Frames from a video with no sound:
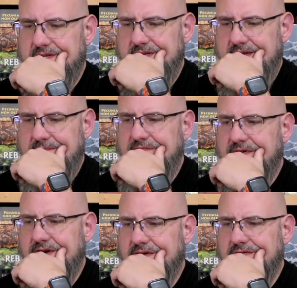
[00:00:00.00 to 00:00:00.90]

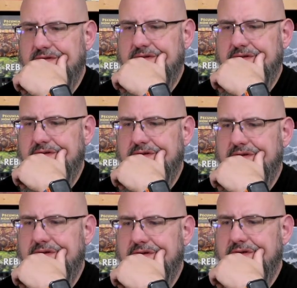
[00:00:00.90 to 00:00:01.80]
GameFound.
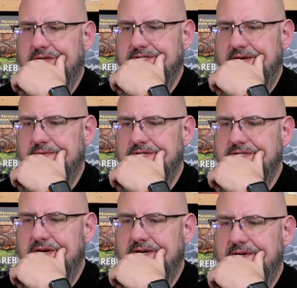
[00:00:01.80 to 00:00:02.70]
Is that what you're
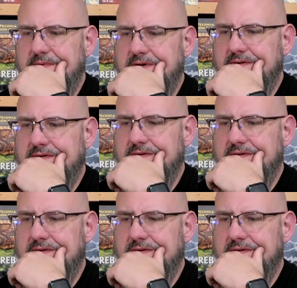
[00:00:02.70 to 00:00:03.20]
talking about?